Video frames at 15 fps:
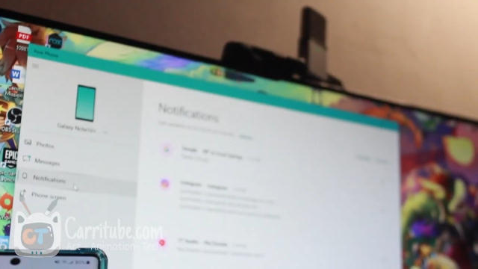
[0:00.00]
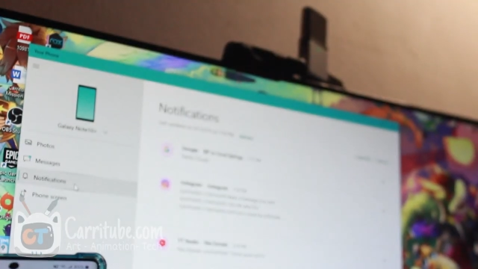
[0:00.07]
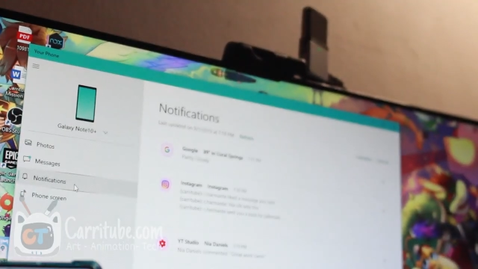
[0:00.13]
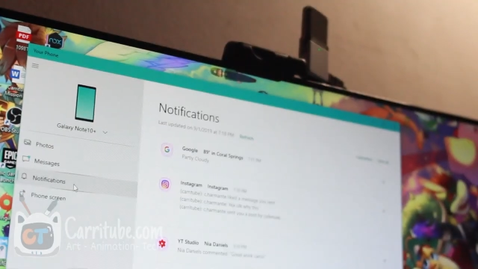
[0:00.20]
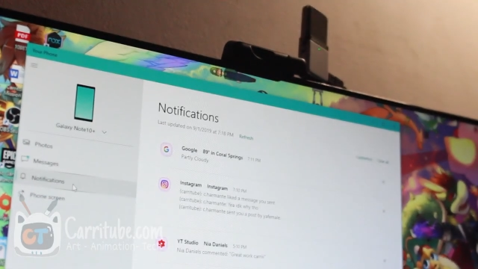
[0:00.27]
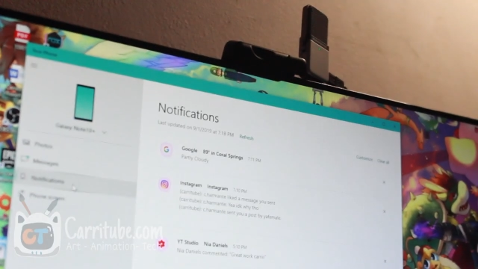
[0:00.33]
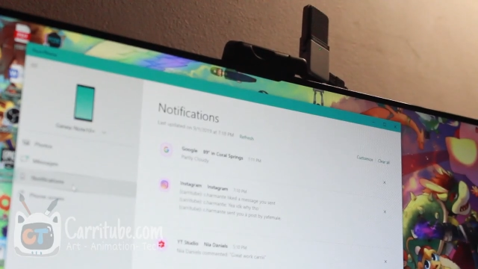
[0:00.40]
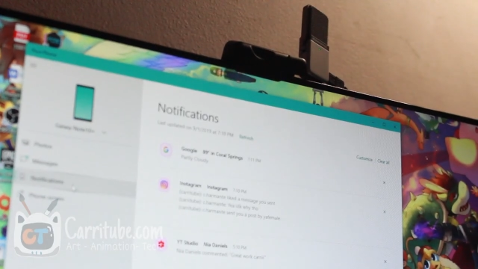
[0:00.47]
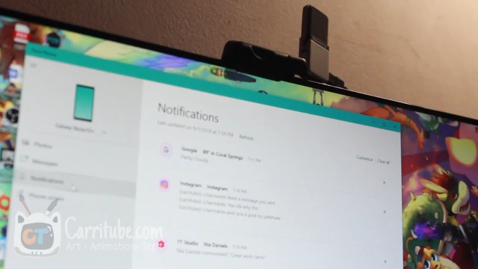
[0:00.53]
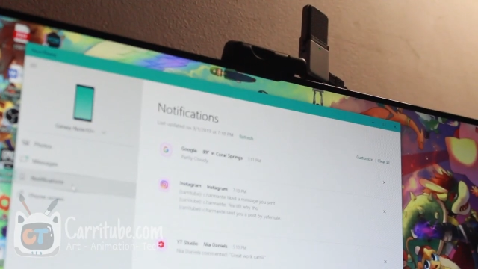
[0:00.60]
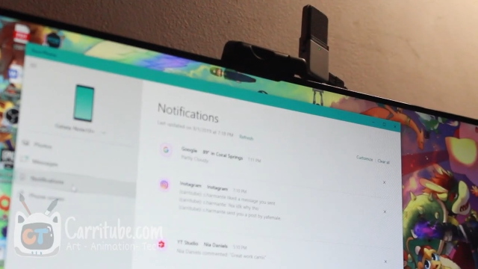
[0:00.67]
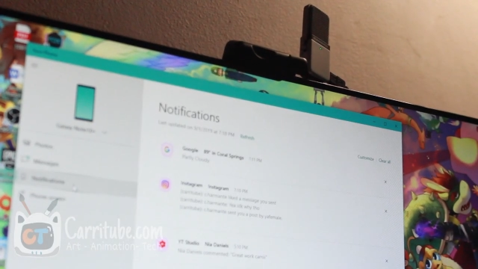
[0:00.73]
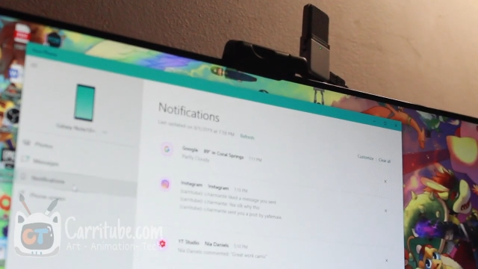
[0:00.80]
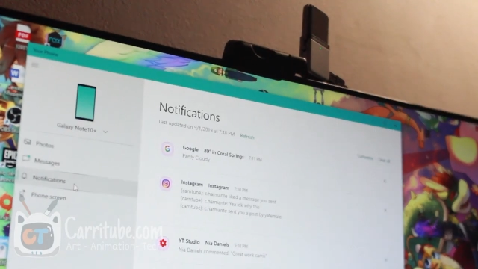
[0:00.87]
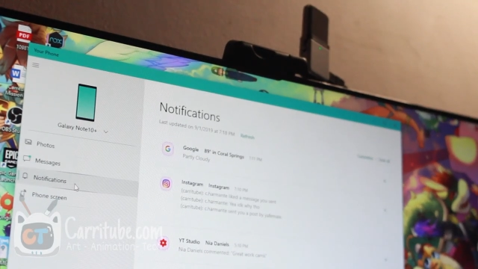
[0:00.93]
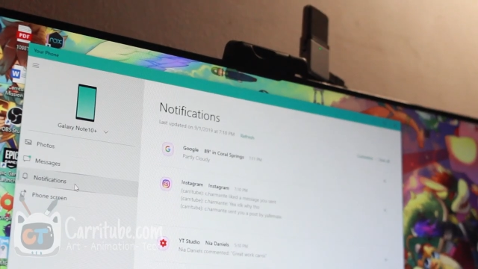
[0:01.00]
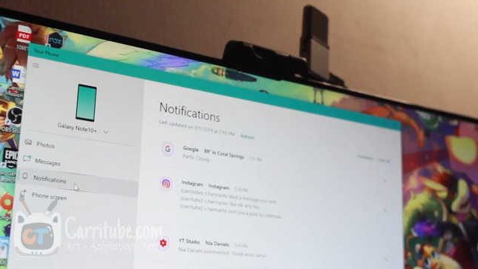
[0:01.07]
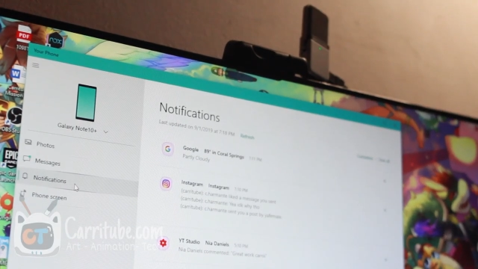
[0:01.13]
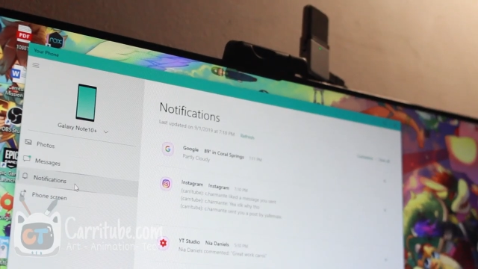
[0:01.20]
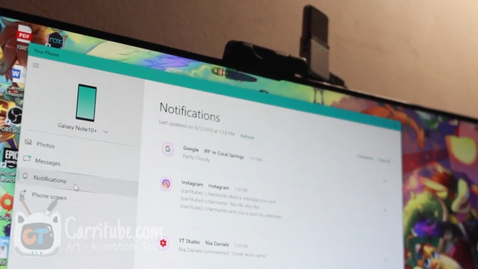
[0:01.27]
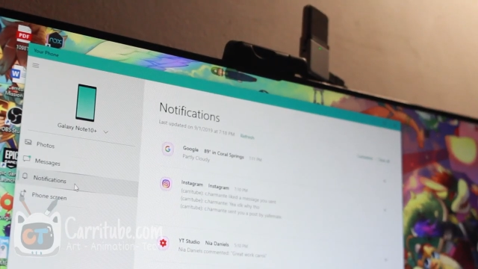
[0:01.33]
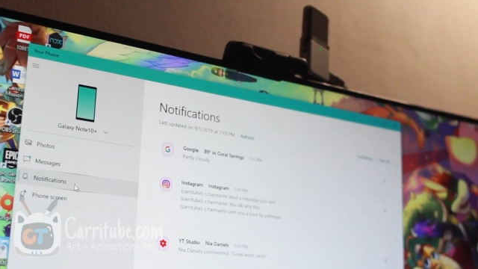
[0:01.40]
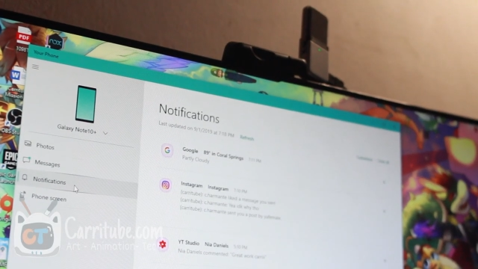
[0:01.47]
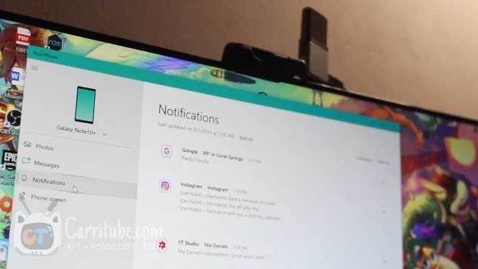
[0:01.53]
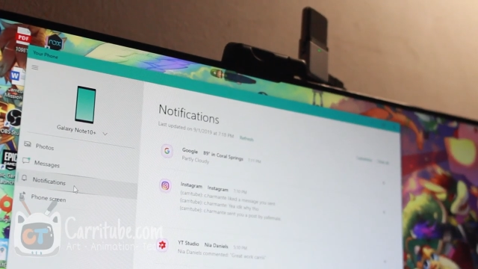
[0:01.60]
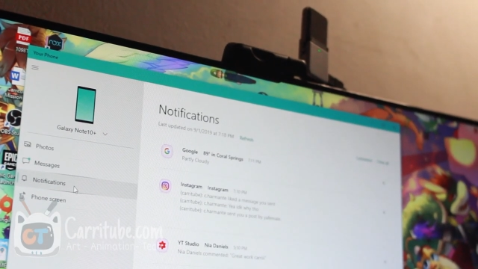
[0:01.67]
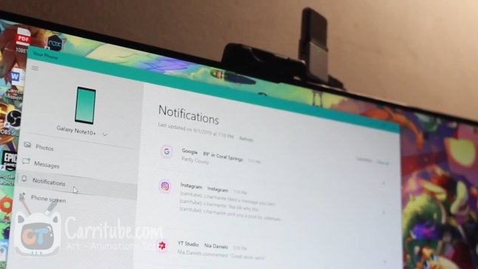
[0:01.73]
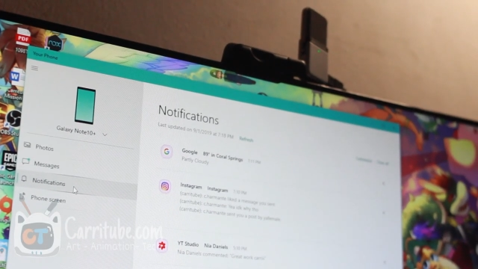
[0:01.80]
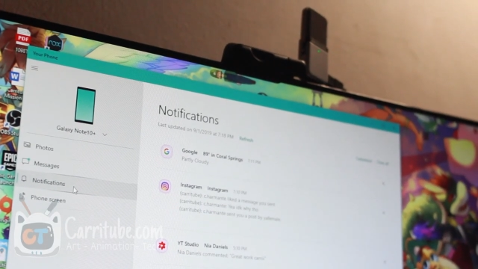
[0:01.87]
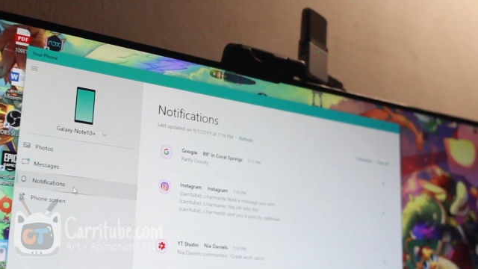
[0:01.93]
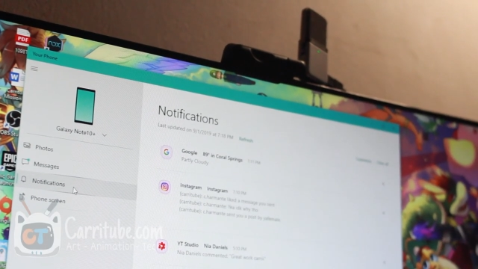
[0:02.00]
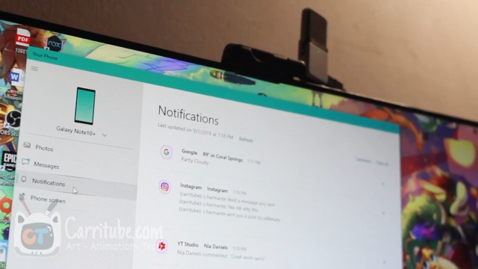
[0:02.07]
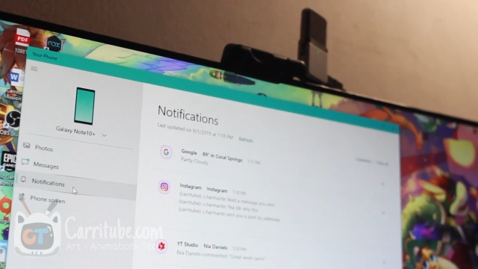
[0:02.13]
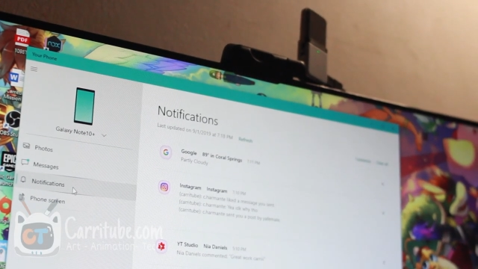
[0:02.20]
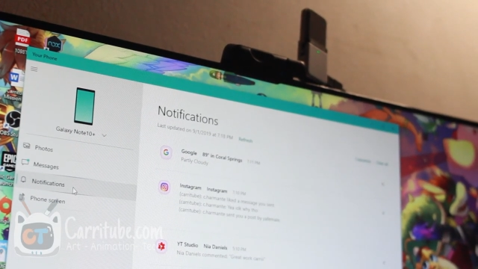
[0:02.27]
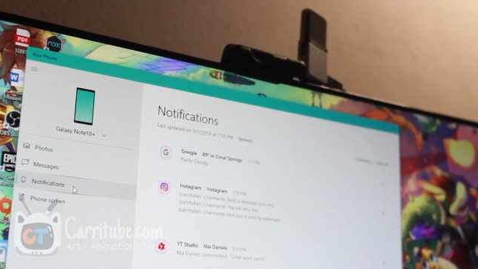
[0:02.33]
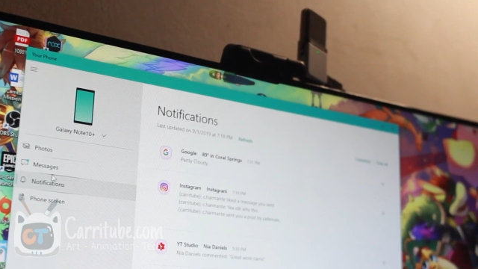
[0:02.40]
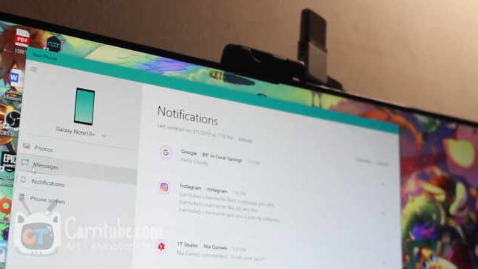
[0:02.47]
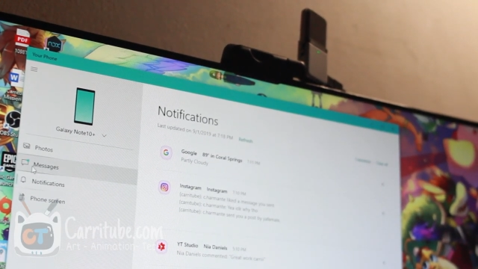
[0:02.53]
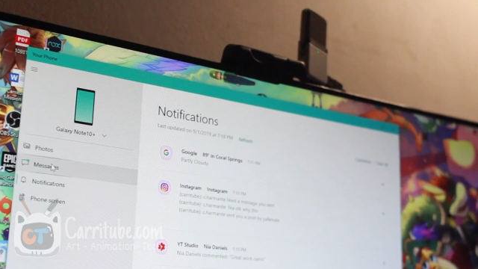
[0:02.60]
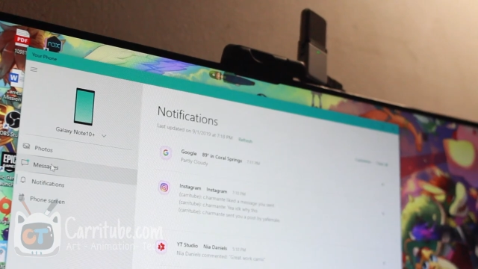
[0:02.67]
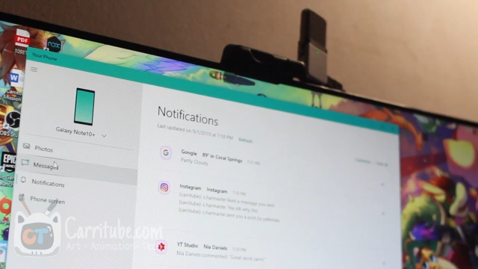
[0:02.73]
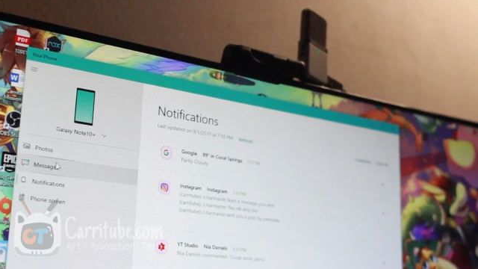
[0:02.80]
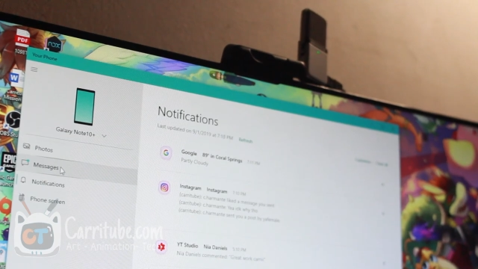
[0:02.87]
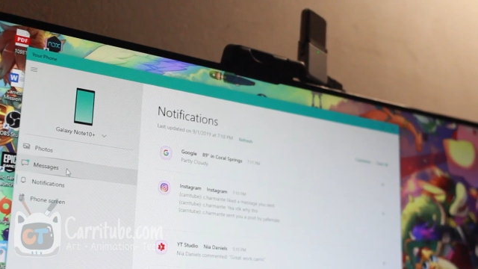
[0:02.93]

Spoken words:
Nobody's mouth can be seen.